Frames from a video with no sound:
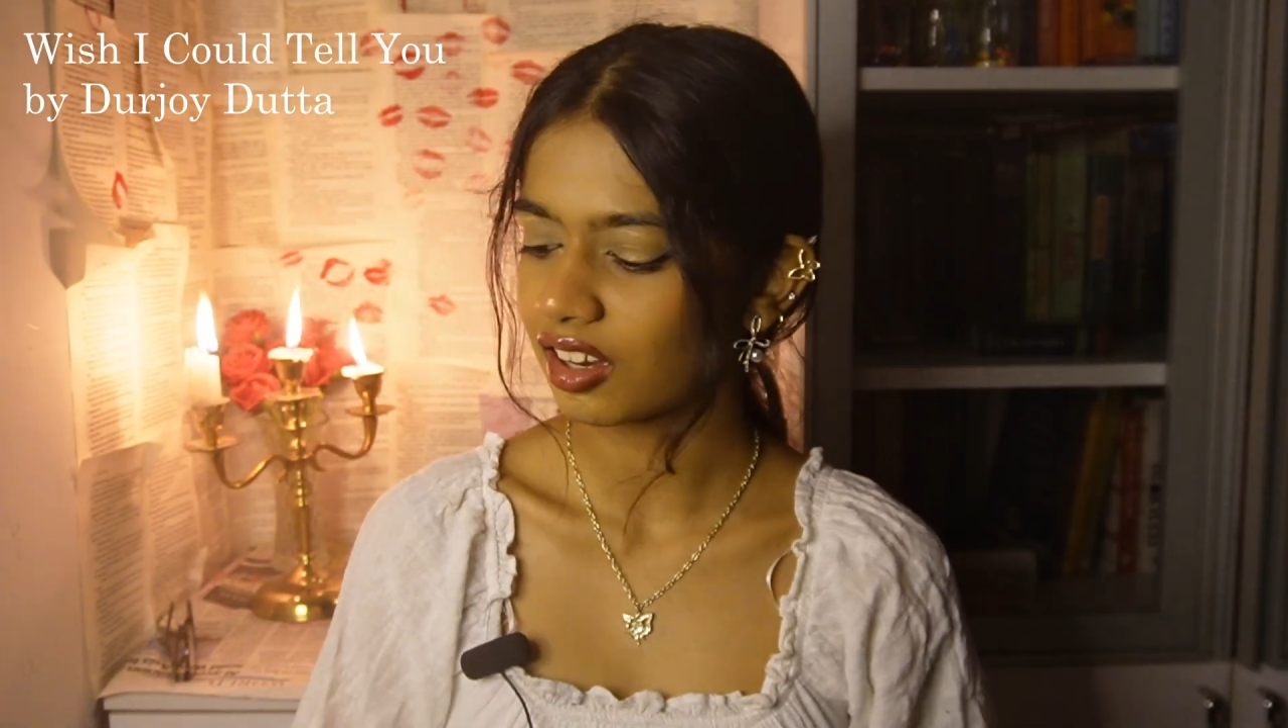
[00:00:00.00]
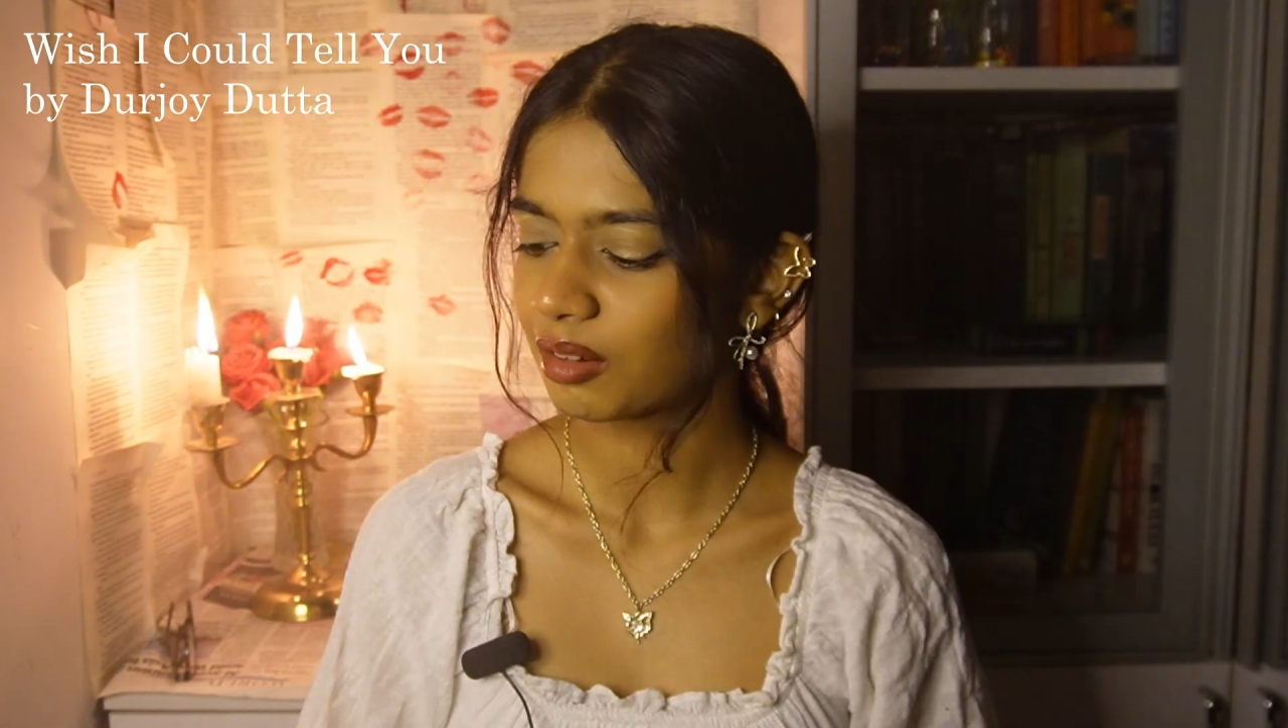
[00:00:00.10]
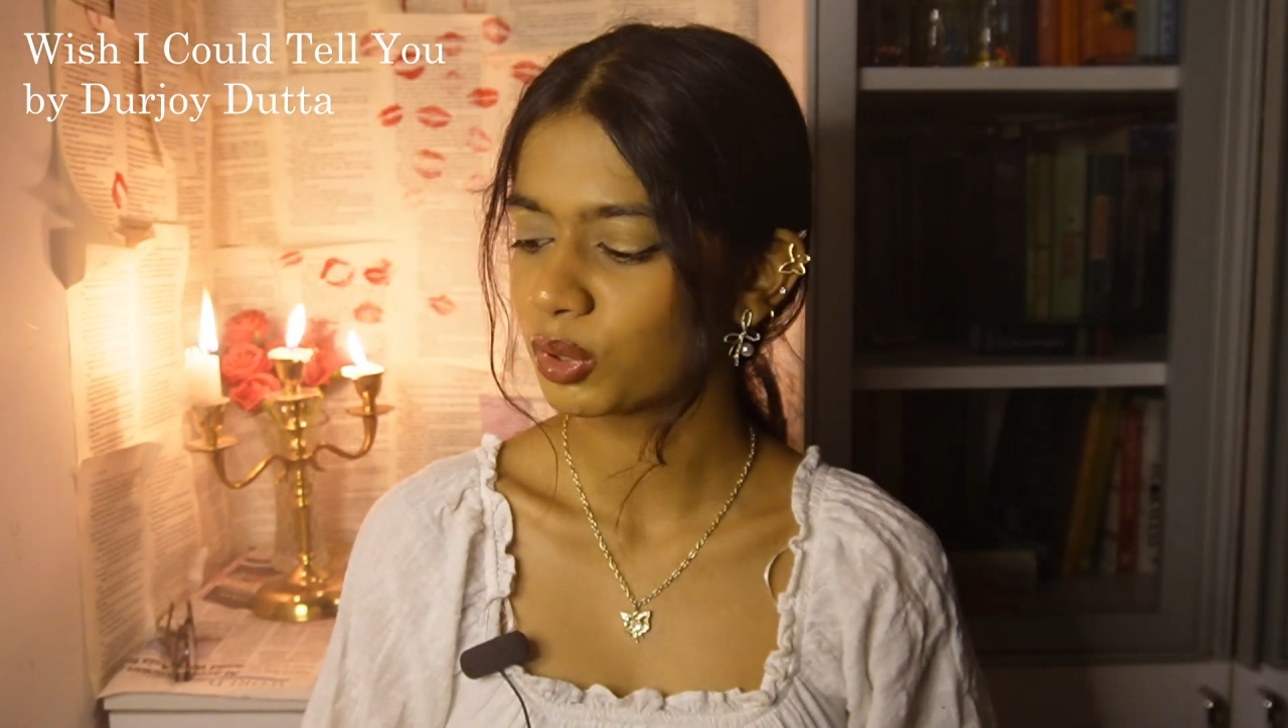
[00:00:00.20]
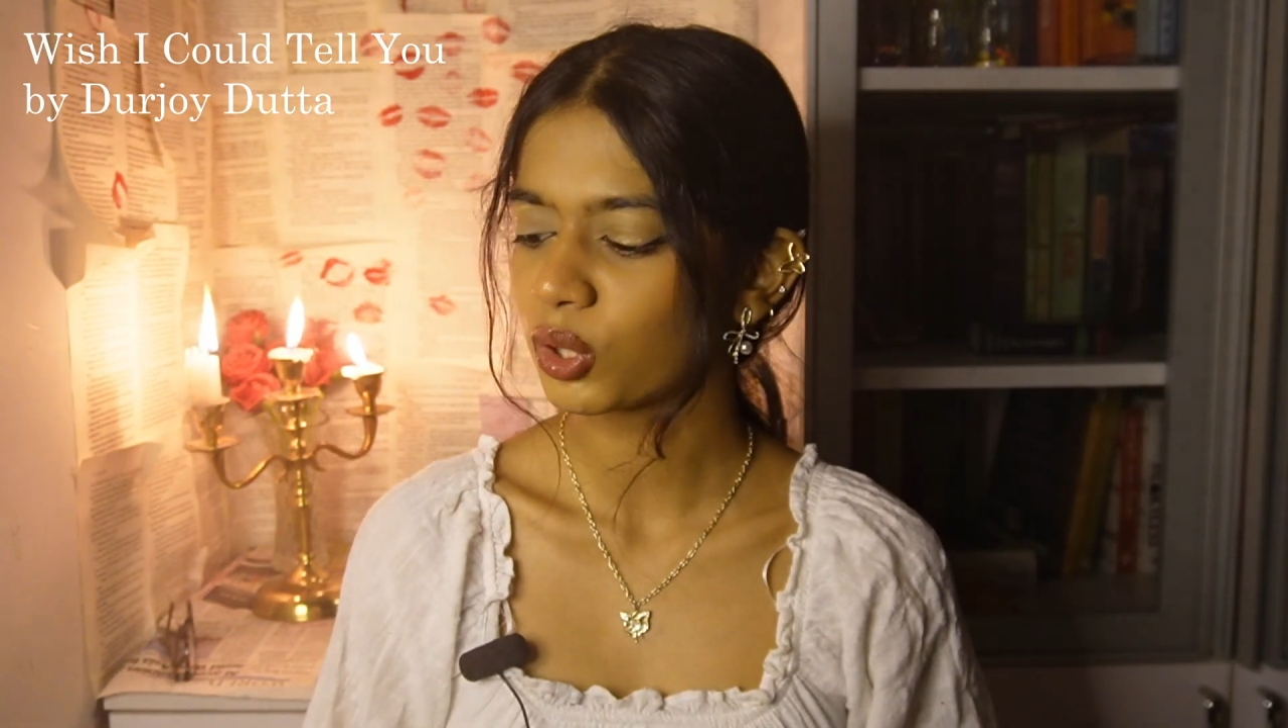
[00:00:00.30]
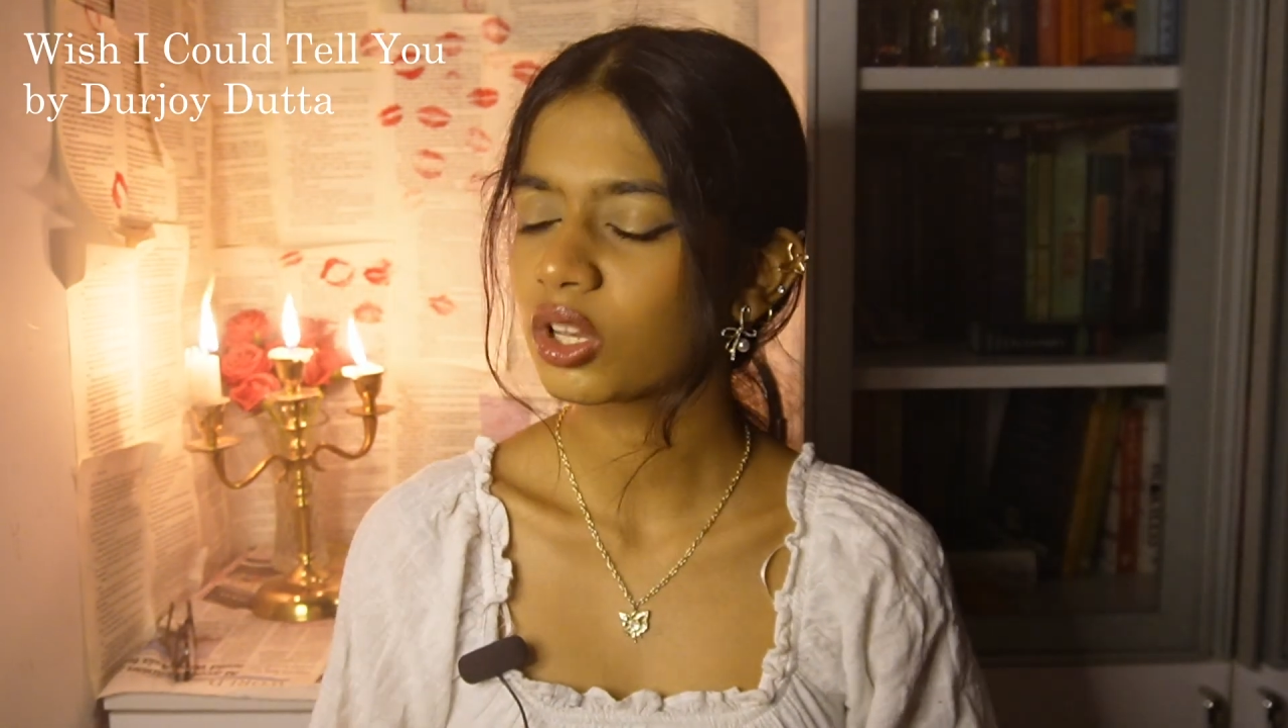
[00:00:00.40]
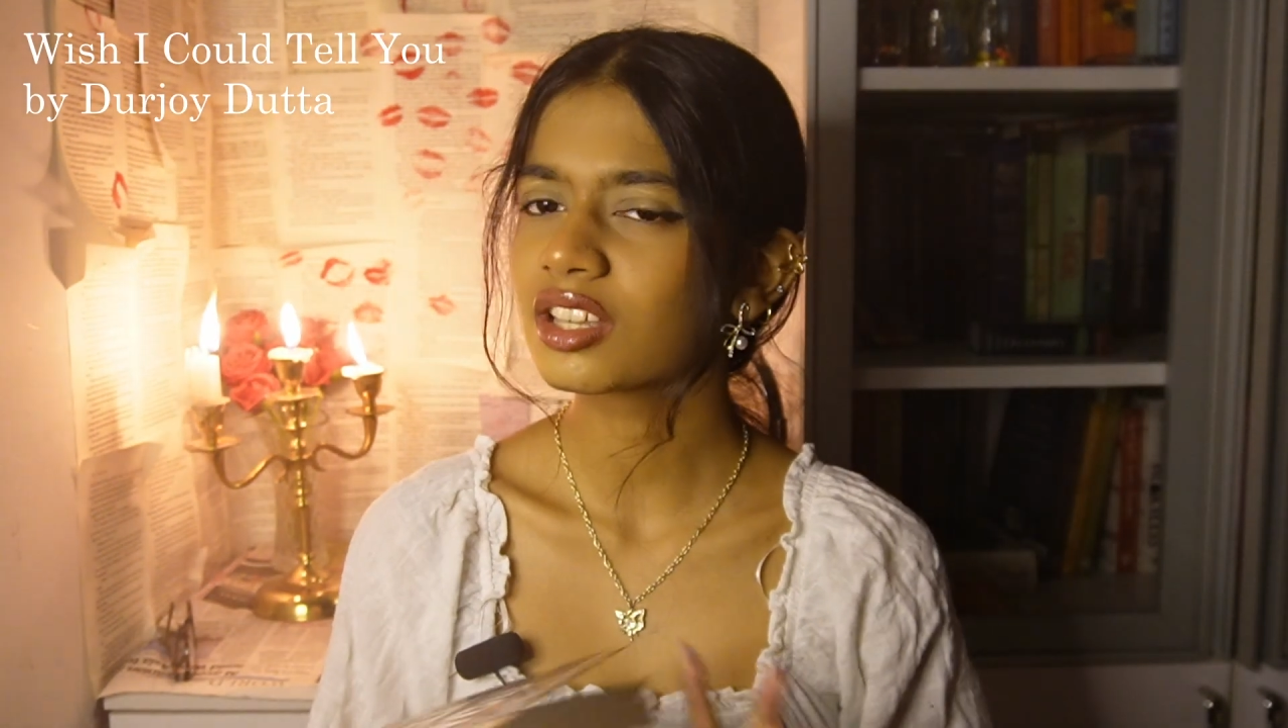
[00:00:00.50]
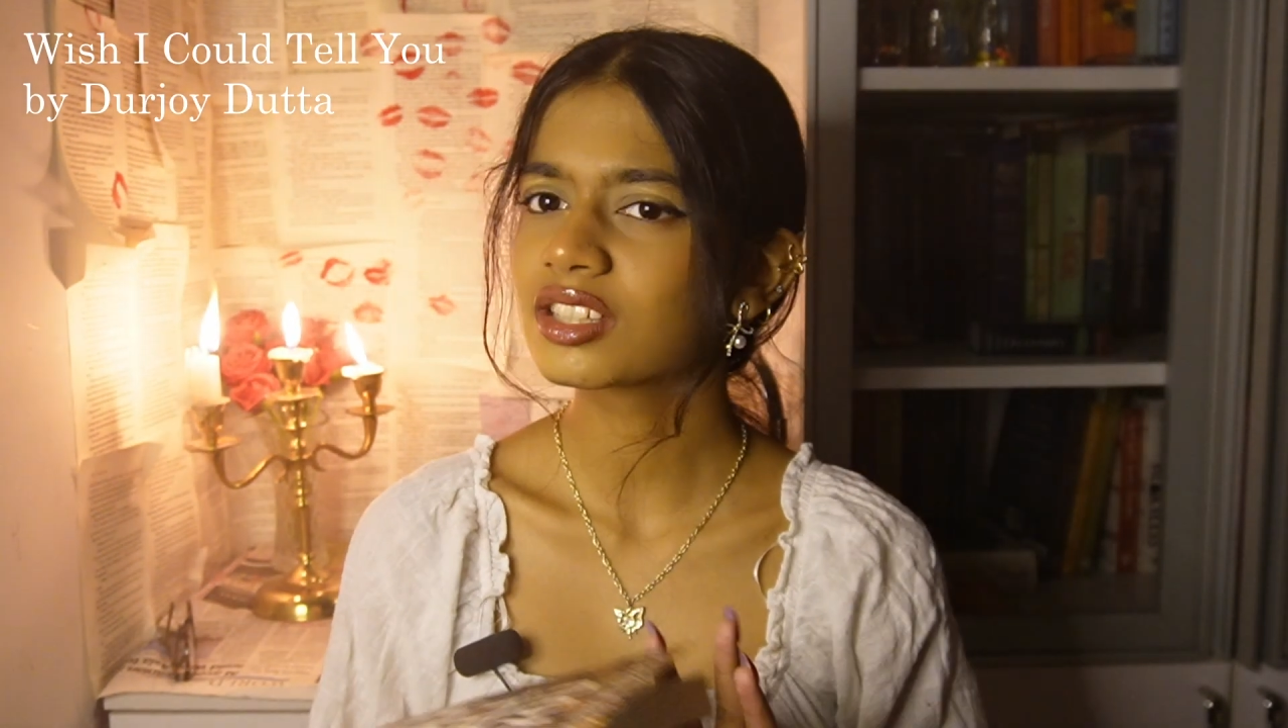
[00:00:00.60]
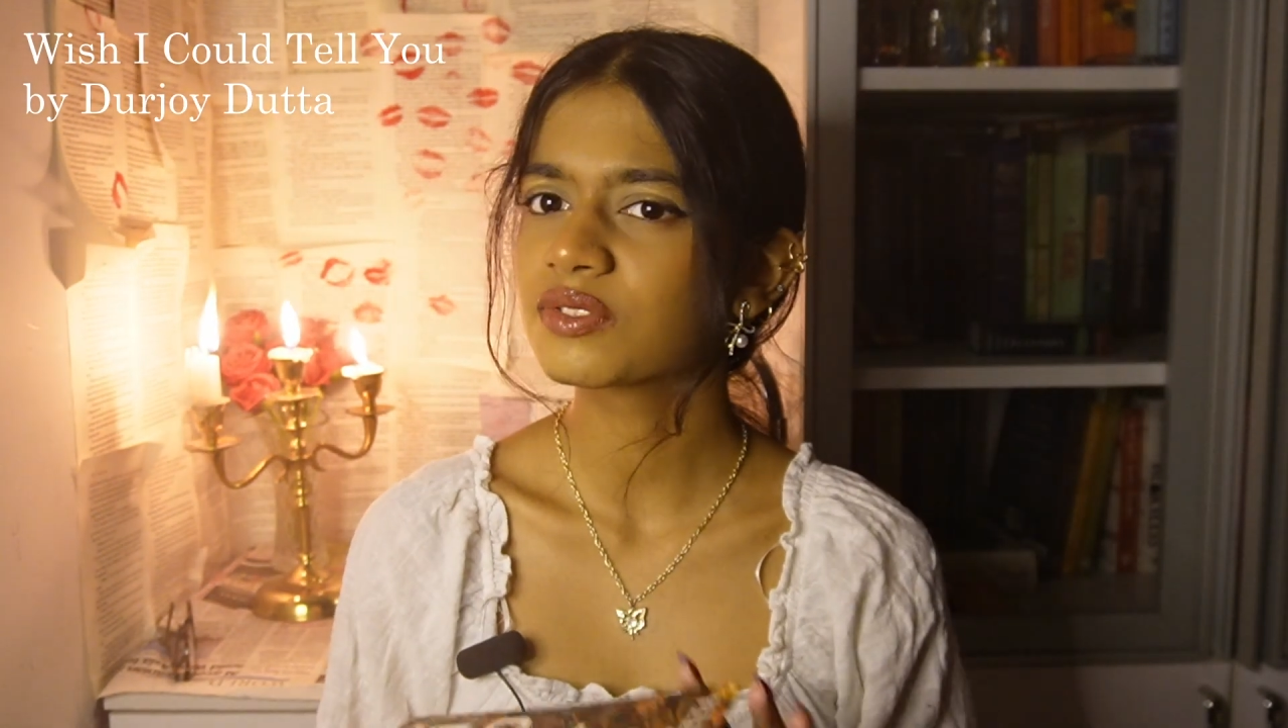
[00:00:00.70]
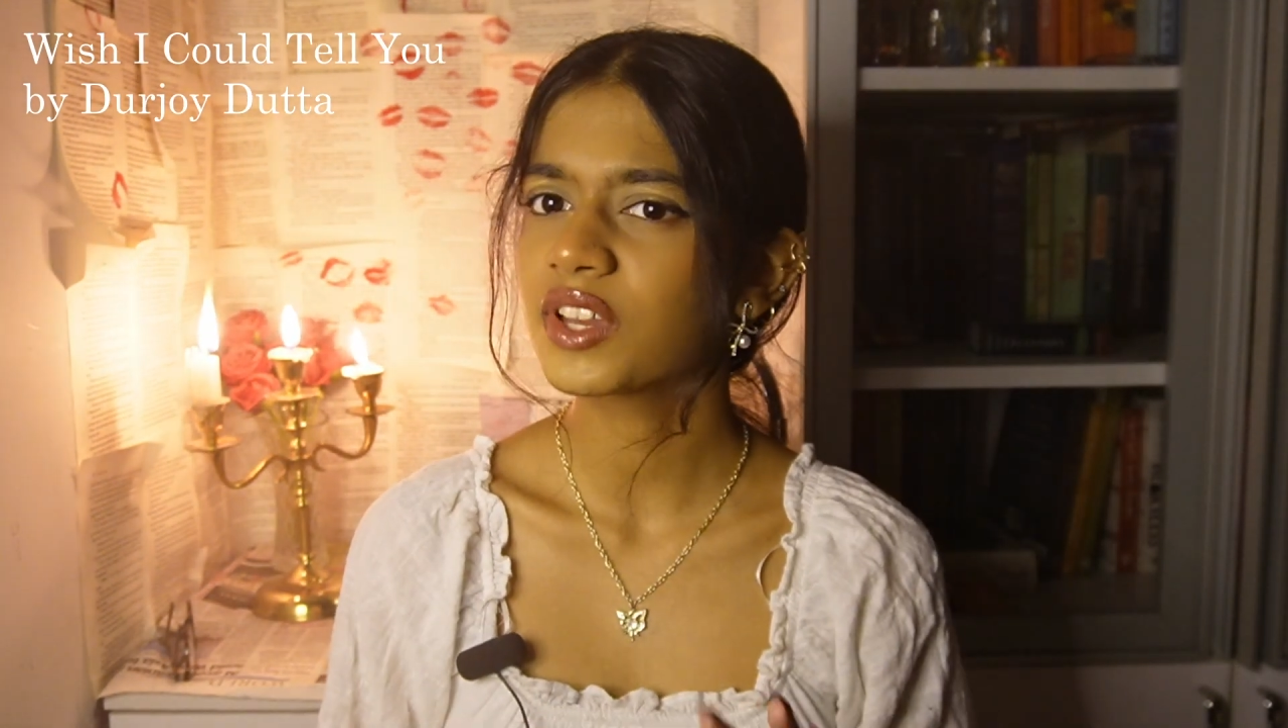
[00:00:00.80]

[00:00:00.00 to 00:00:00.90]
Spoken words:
book is